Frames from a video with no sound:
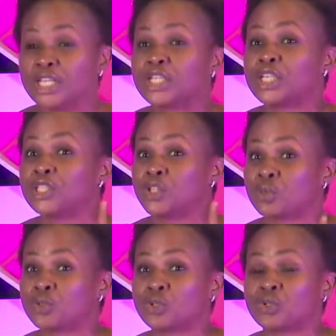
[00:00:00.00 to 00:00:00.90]

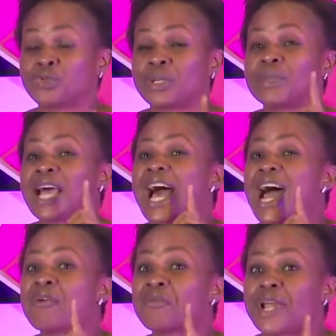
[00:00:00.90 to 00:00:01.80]
Kingdom children
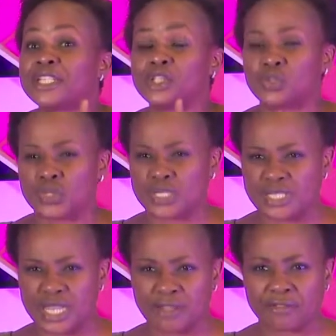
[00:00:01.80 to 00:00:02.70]
are ready to
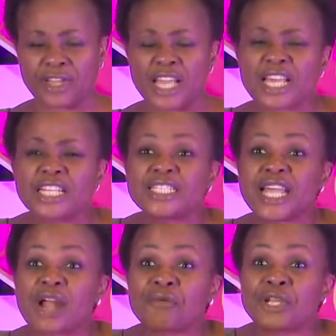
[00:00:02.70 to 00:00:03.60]
serve, they
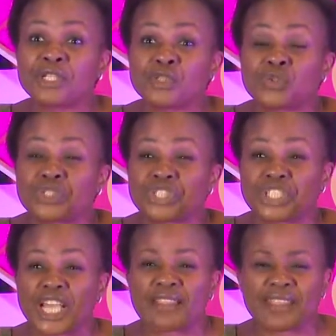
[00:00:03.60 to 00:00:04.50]
are ready to
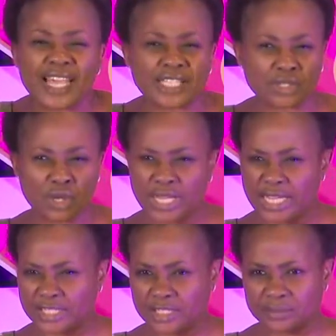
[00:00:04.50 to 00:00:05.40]
share their
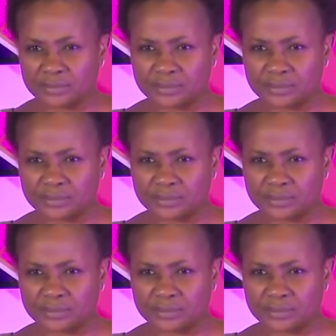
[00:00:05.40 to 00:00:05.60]
knowledge,